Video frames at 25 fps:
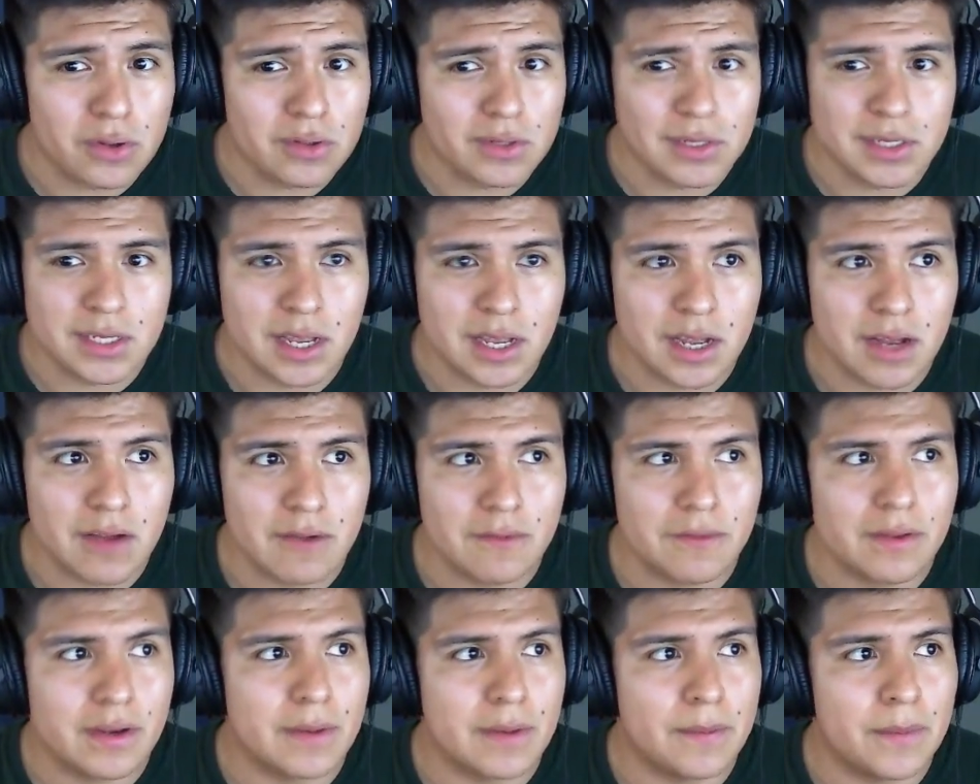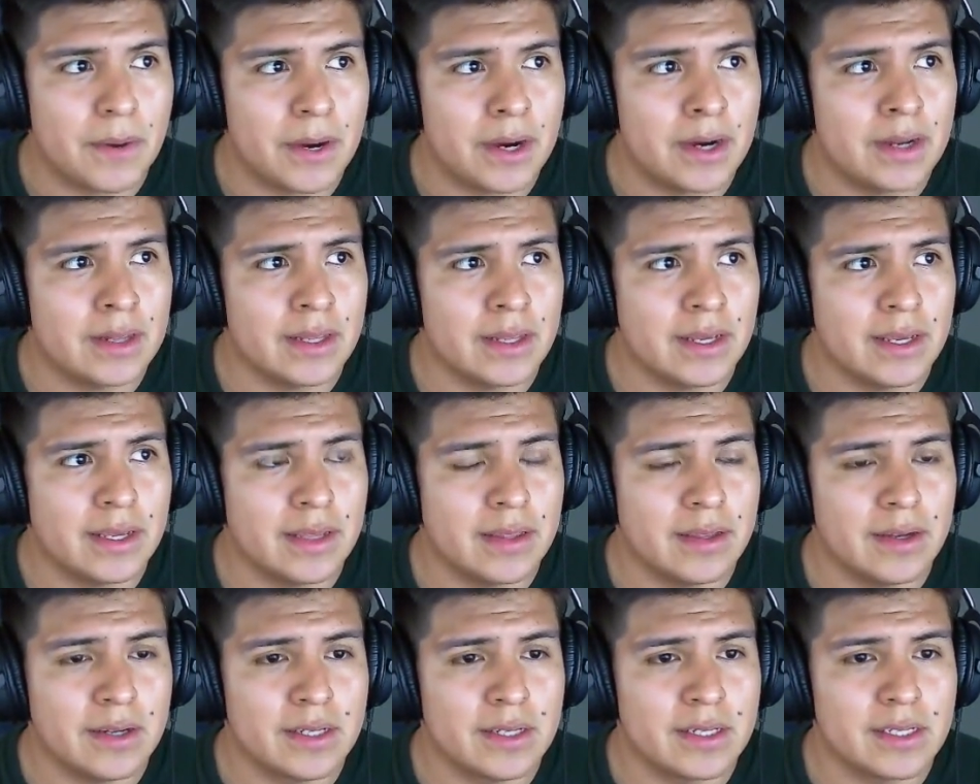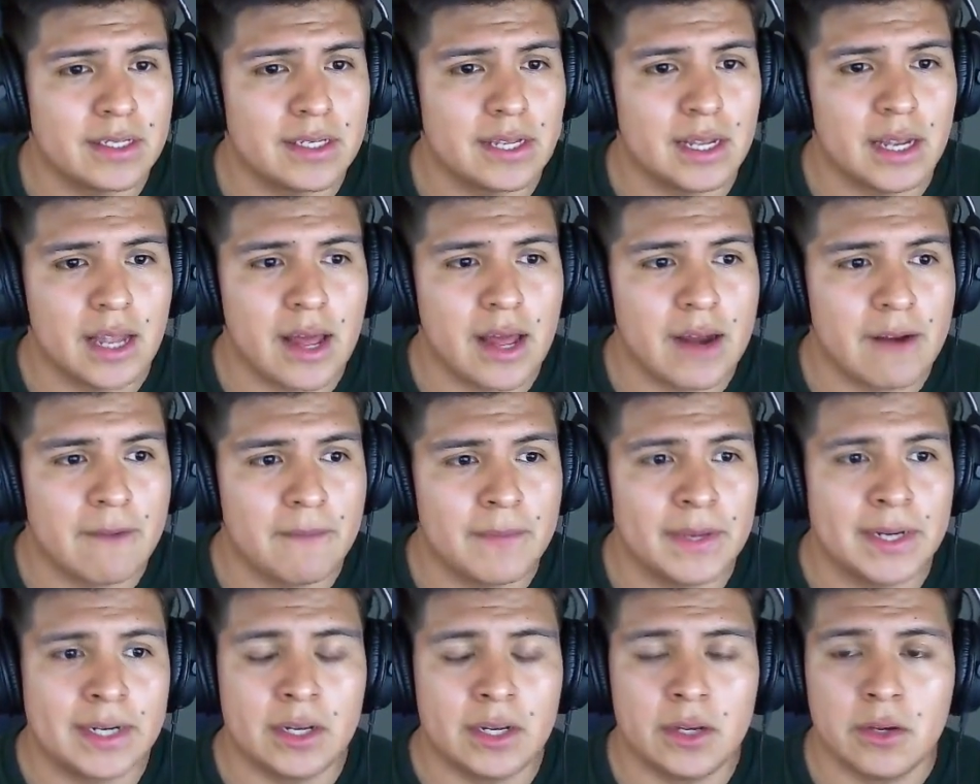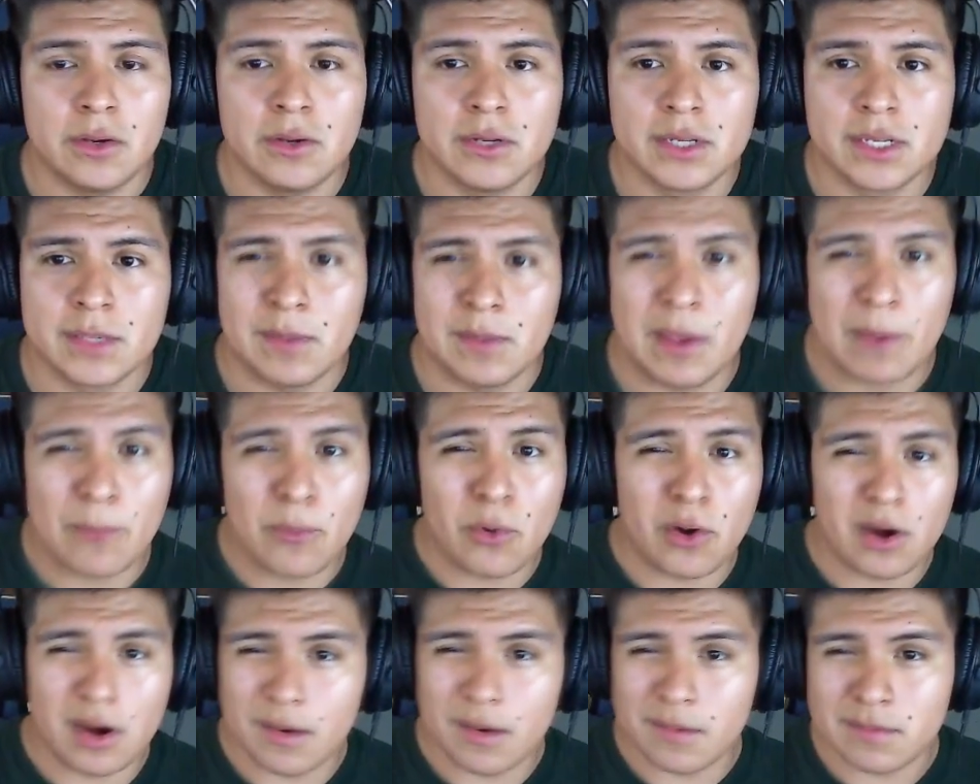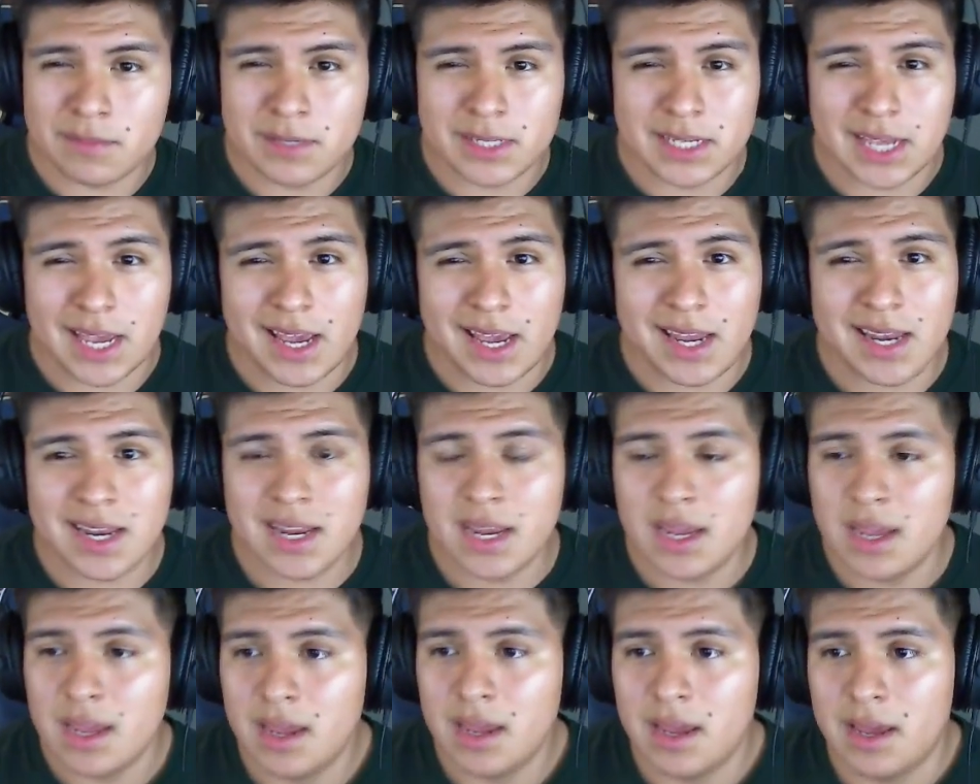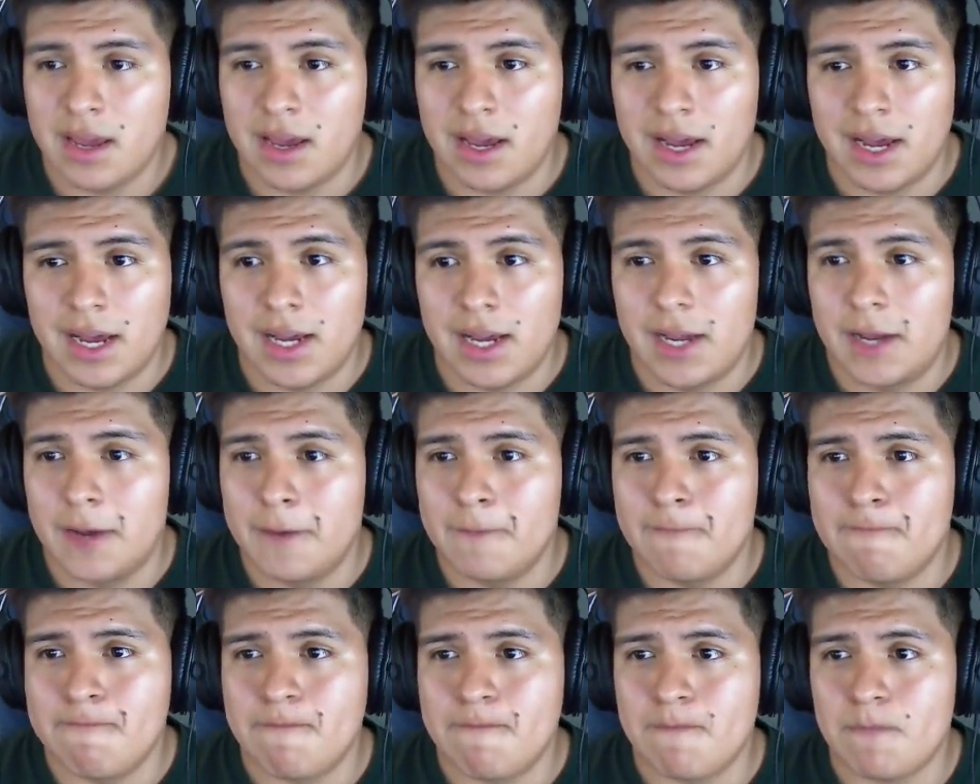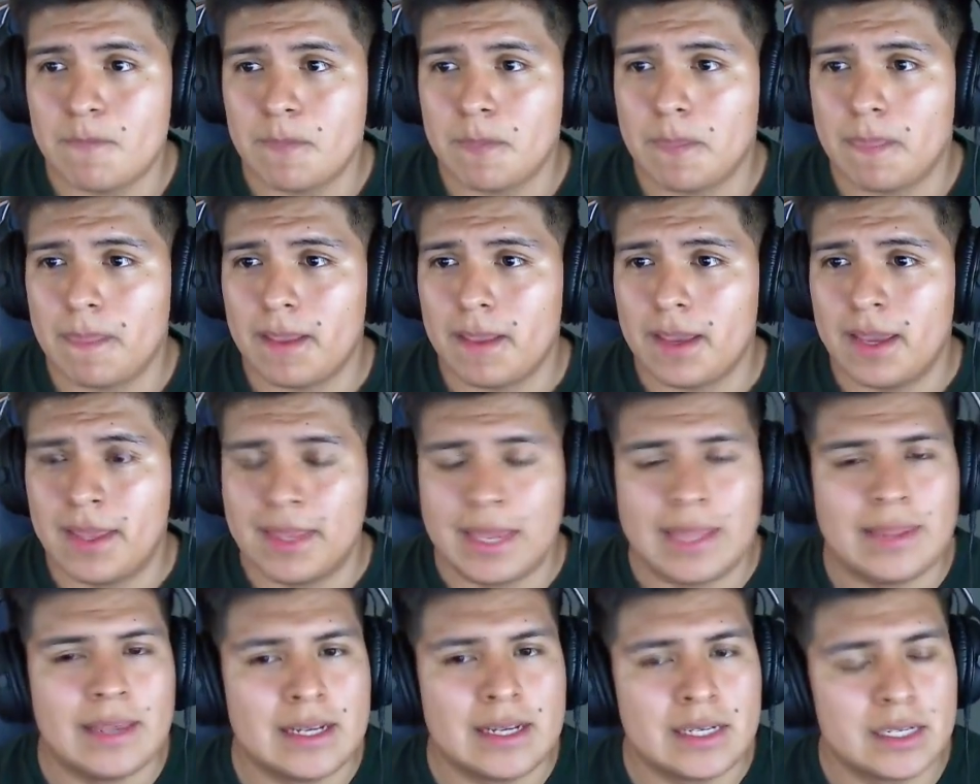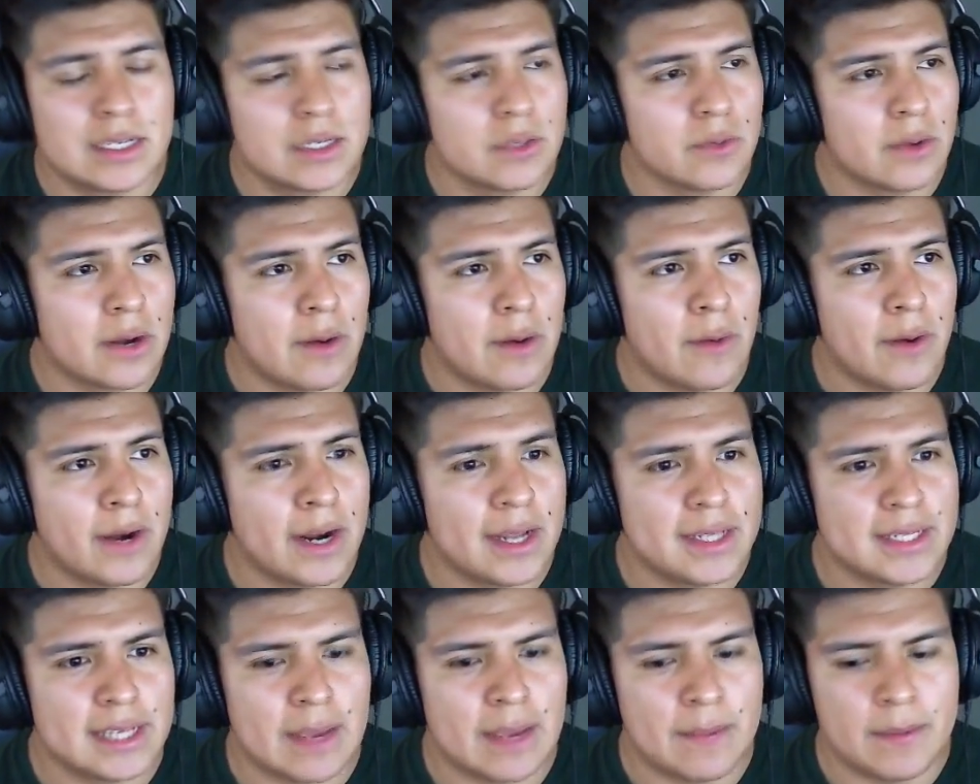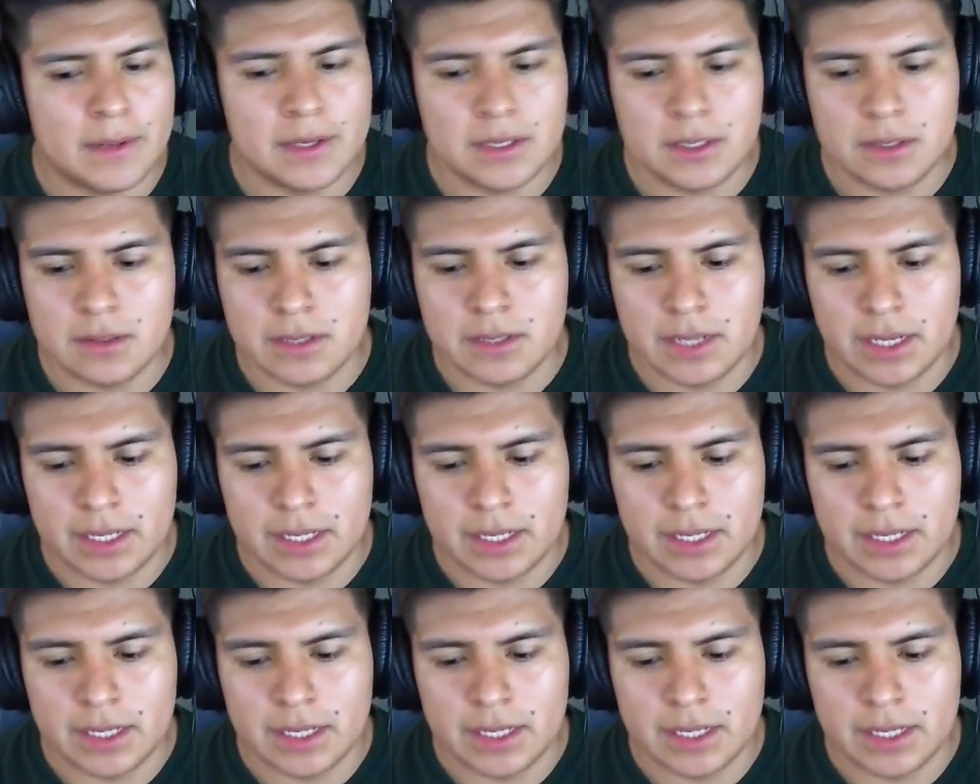stuff, and apparently there's a lot of big news and people are upset, um, and that's just what I want to tap into.